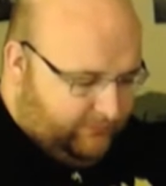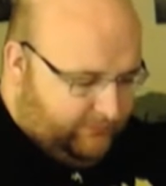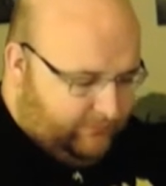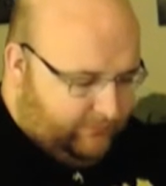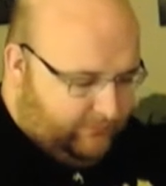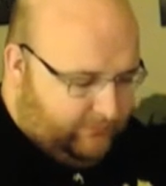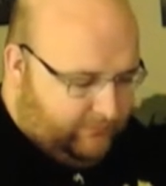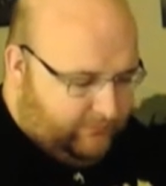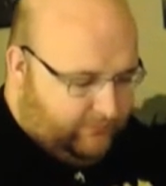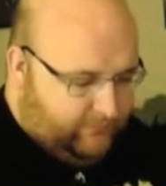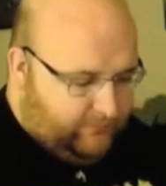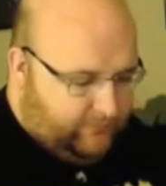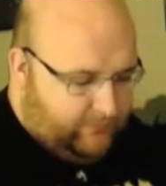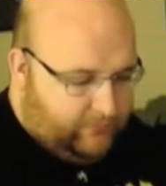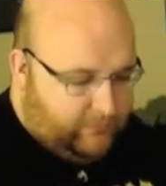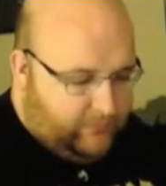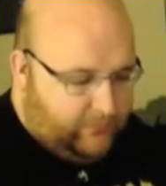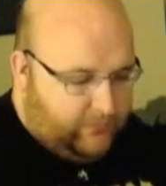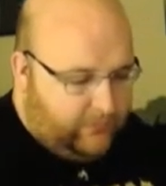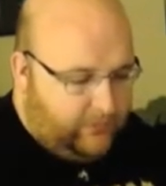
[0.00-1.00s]

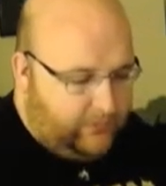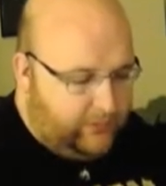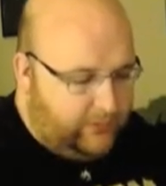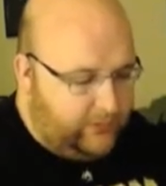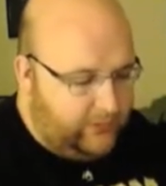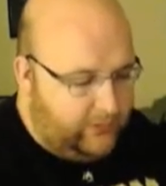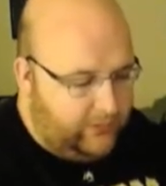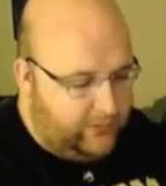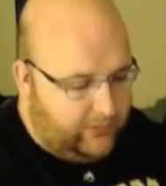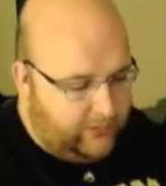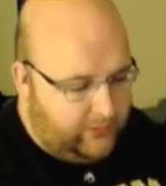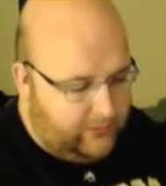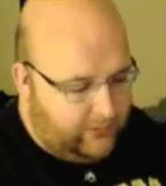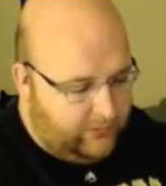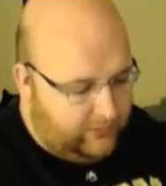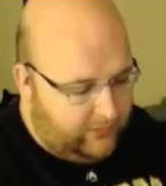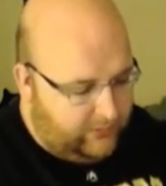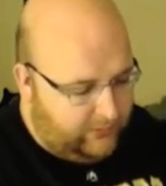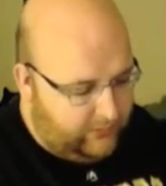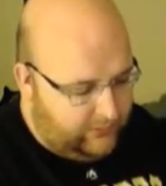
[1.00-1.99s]

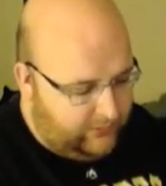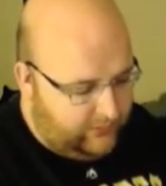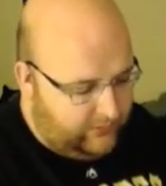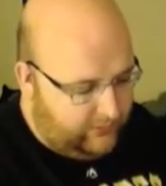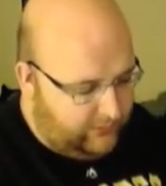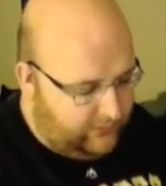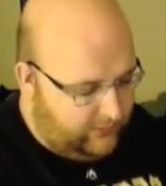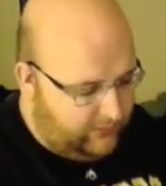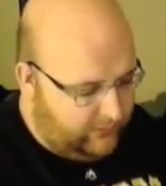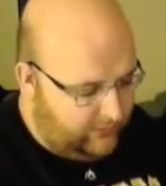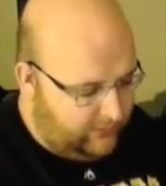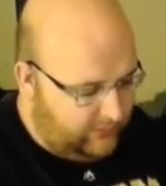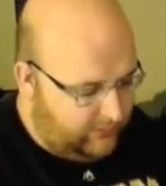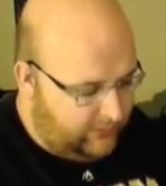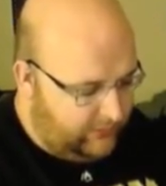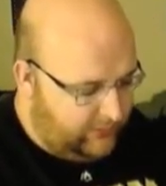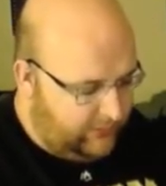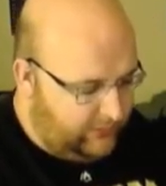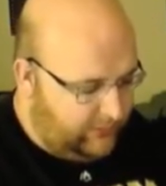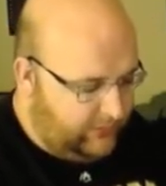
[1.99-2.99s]

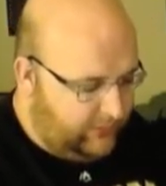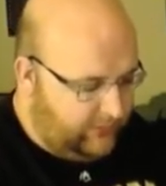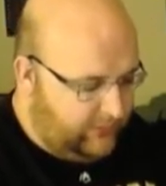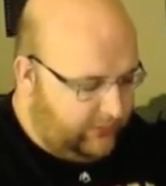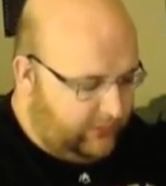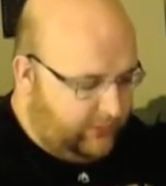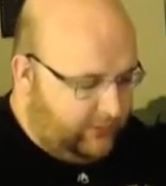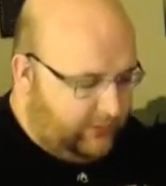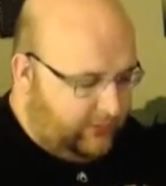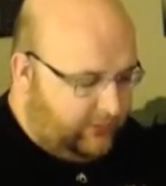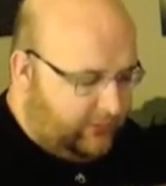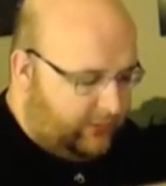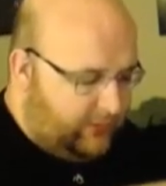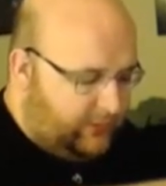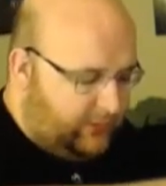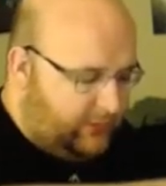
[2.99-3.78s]
Nobody speaks.